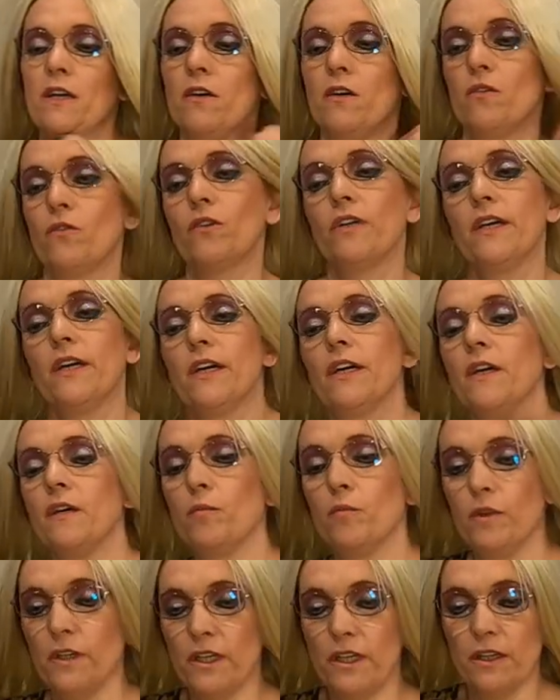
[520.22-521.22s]
Okay,
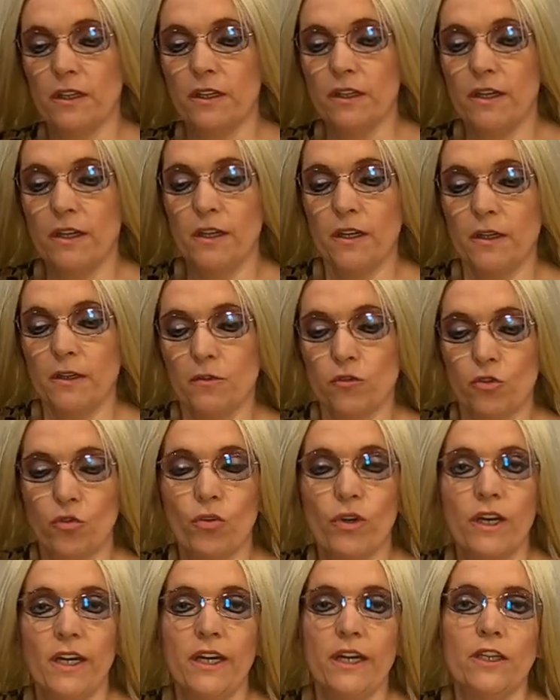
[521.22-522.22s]
we can
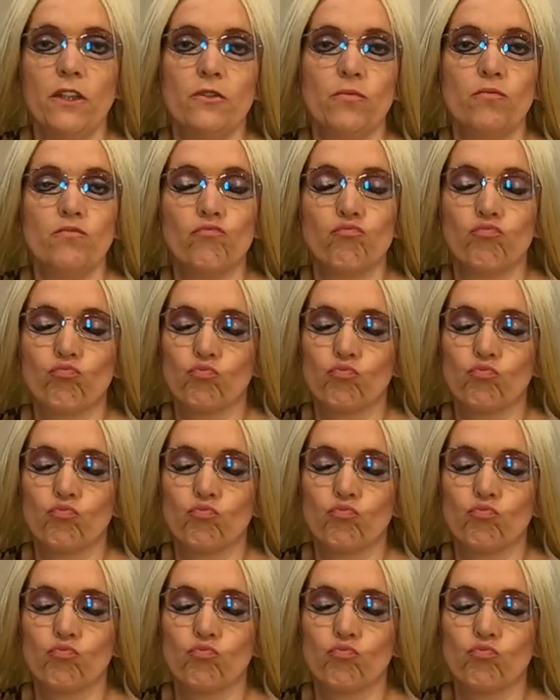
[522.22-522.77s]
go ahead and